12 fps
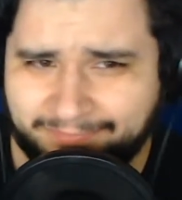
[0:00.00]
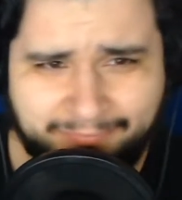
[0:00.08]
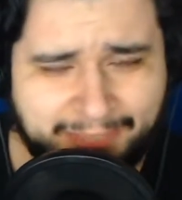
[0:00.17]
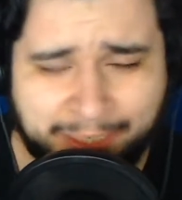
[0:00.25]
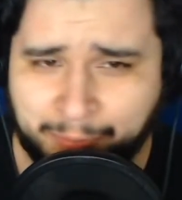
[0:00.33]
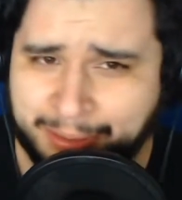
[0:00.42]

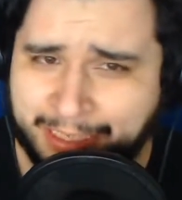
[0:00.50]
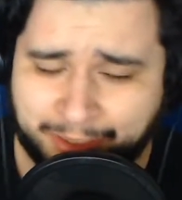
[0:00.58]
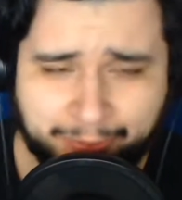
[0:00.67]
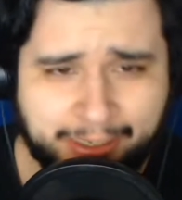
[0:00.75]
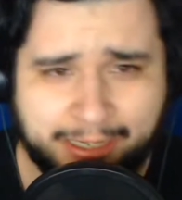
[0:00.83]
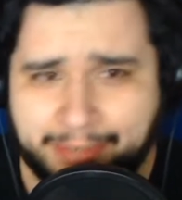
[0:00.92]
and when they
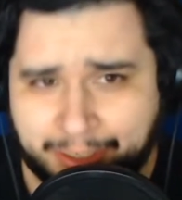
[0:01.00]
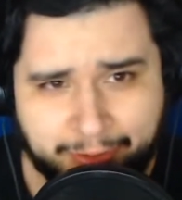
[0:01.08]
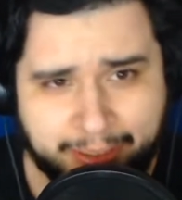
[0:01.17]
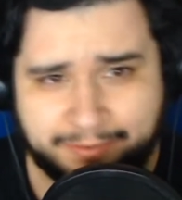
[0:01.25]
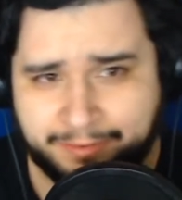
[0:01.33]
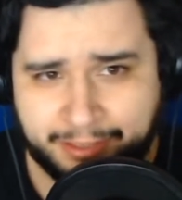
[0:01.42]
cry
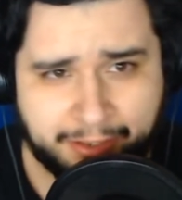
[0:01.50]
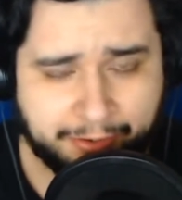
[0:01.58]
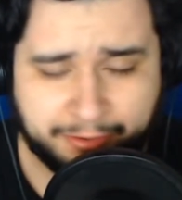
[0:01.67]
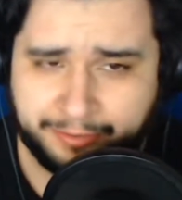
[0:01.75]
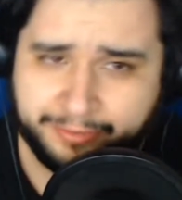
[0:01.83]
together, because